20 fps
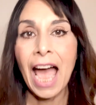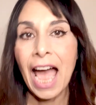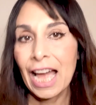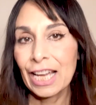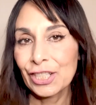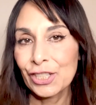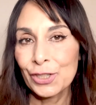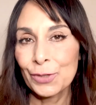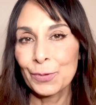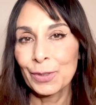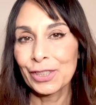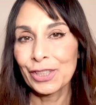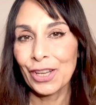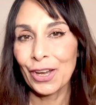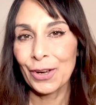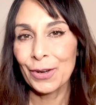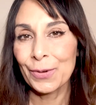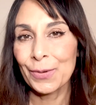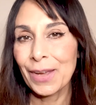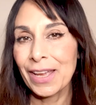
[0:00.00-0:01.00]
As you will
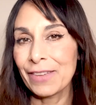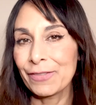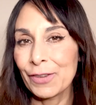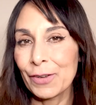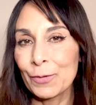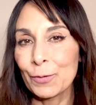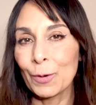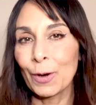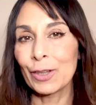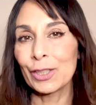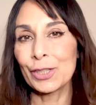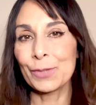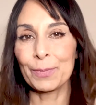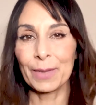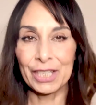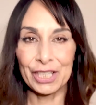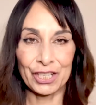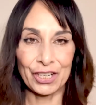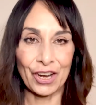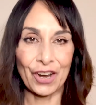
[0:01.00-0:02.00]
know if you've watched
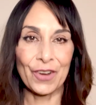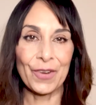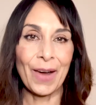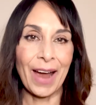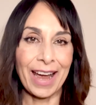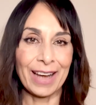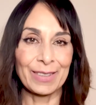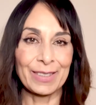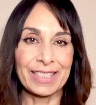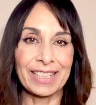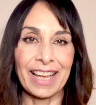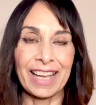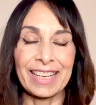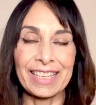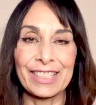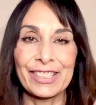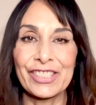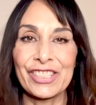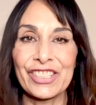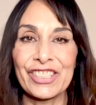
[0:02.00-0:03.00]
my show, How to Get
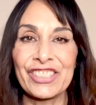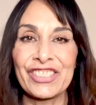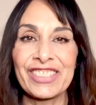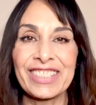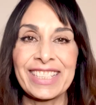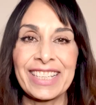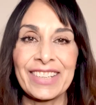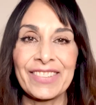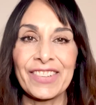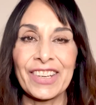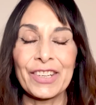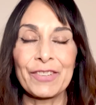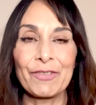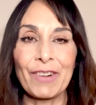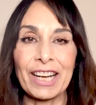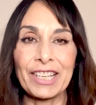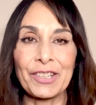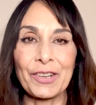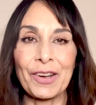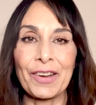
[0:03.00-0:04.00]
into TV,
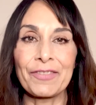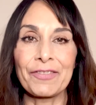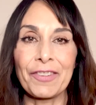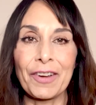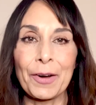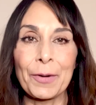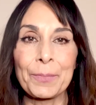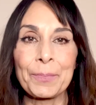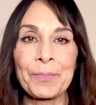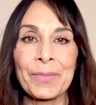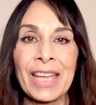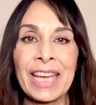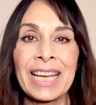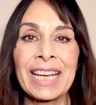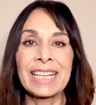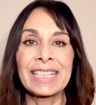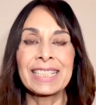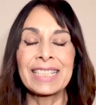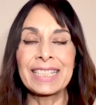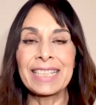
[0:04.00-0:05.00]
Radio and Film.
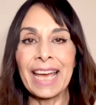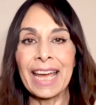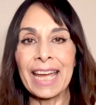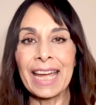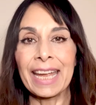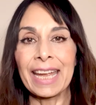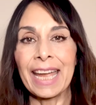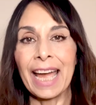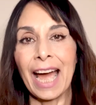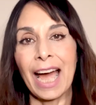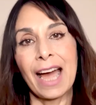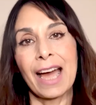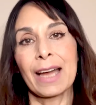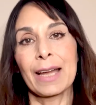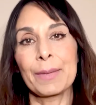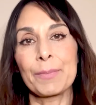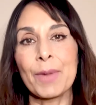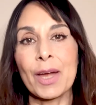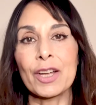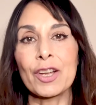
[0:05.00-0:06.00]
Today
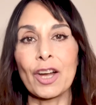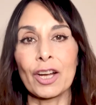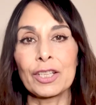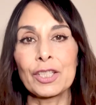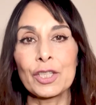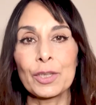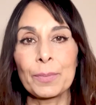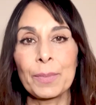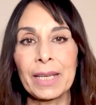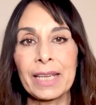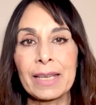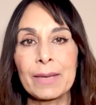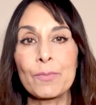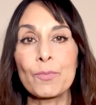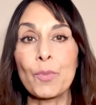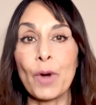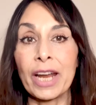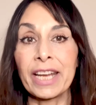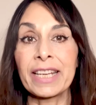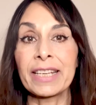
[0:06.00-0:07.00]
I'm going to be
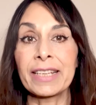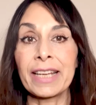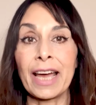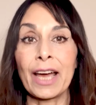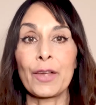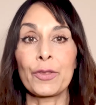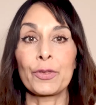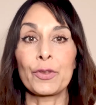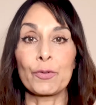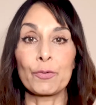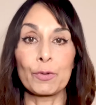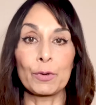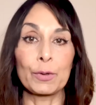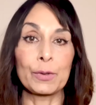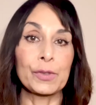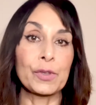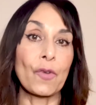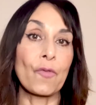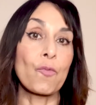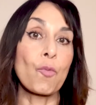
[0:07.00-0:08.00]
breaking down the
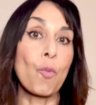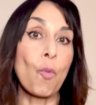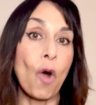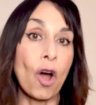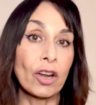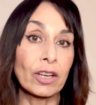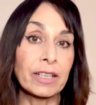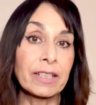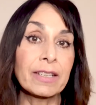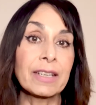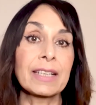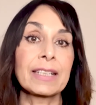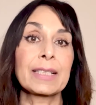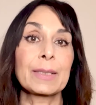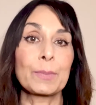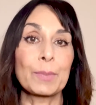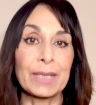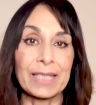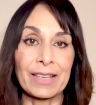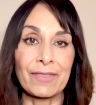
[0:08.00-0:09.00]
routes of one
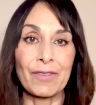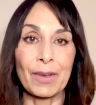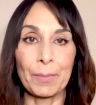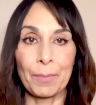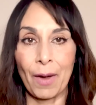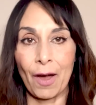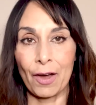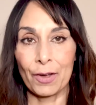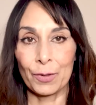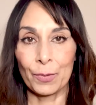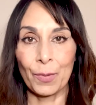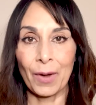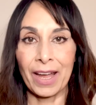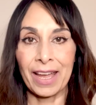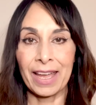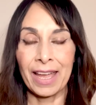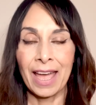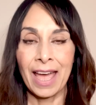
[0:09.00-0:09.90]
specific pathway,